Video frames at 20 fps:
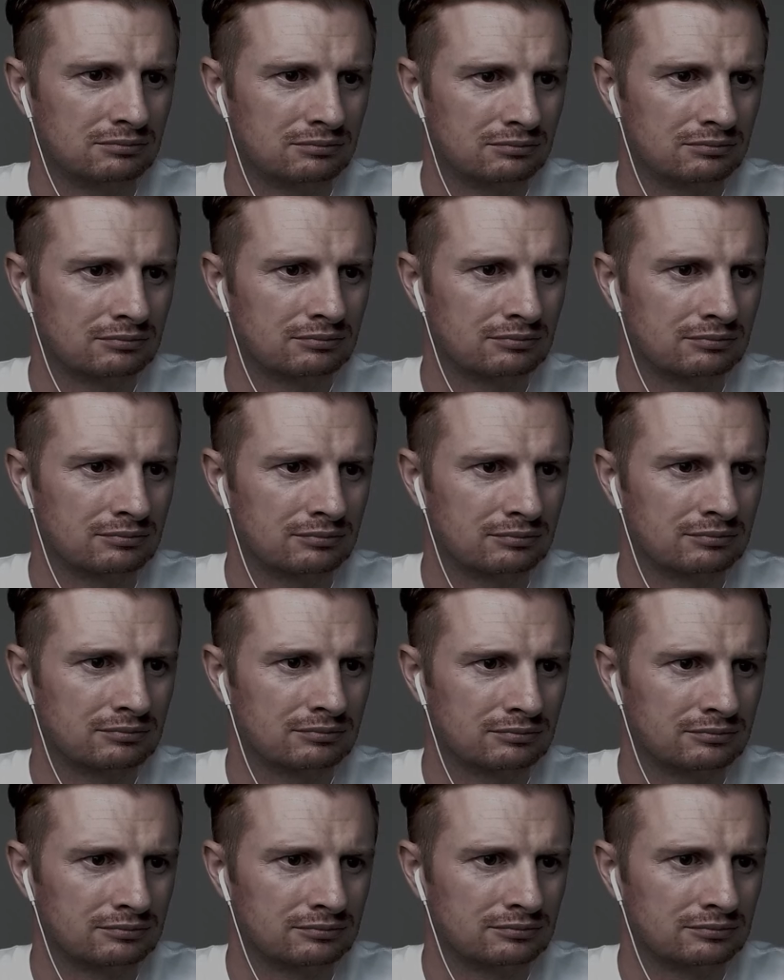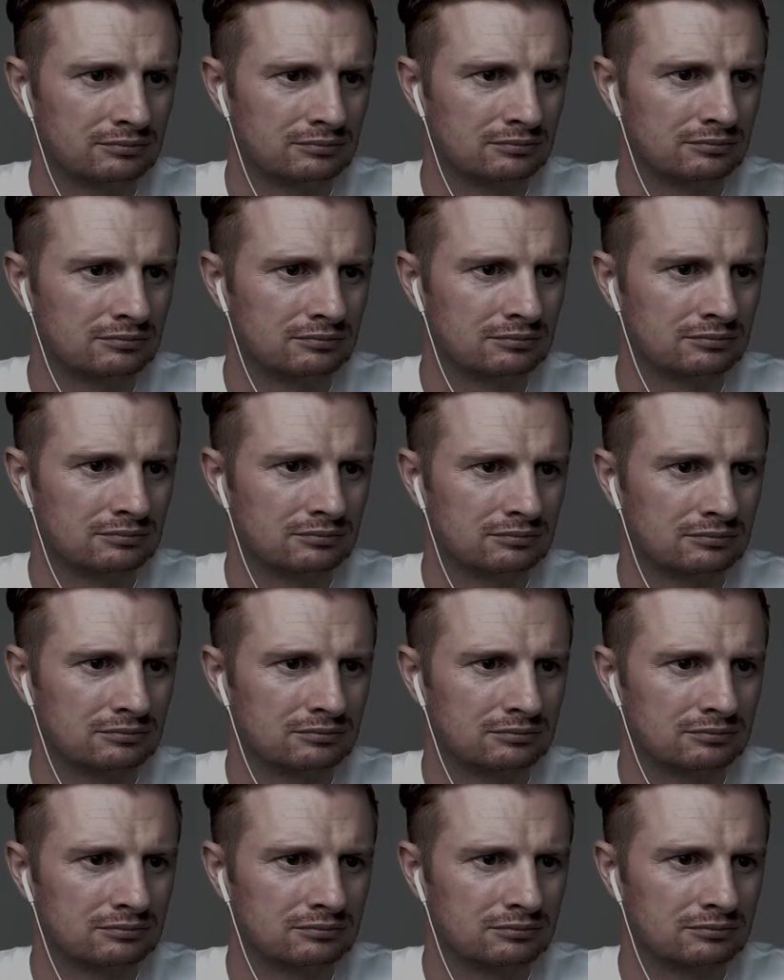
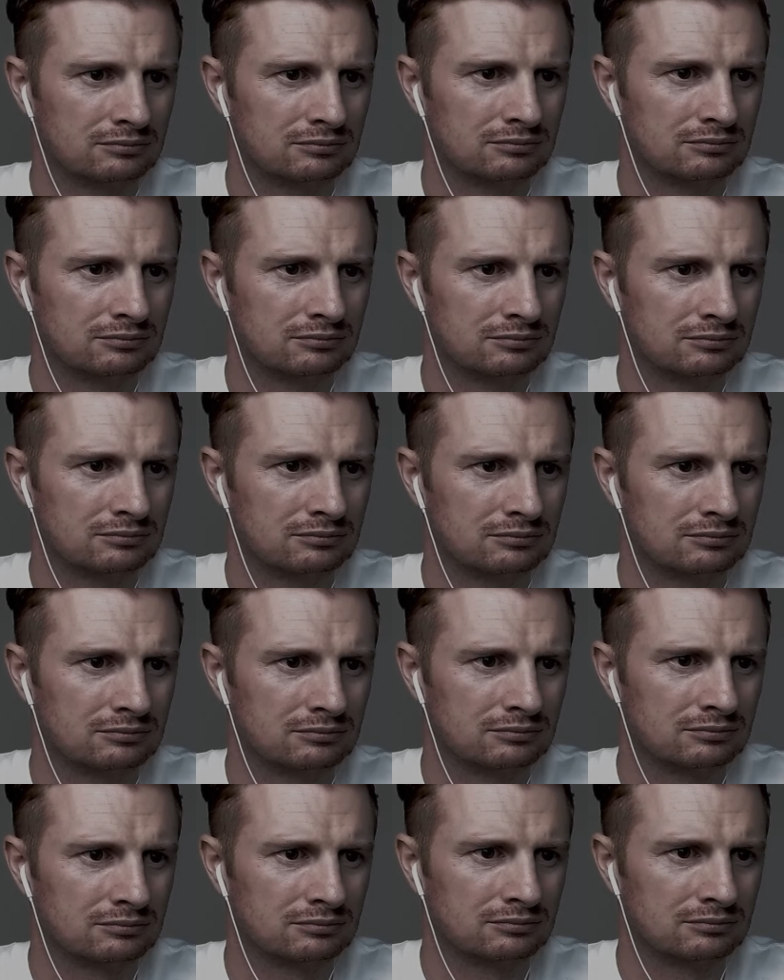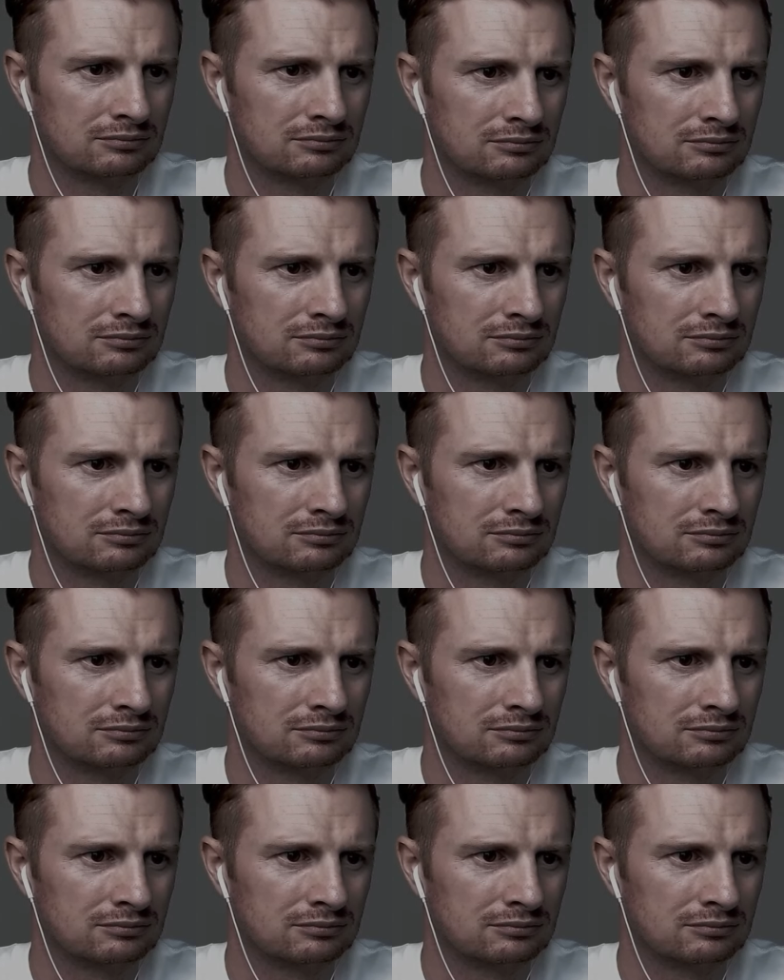The person shown says nothing.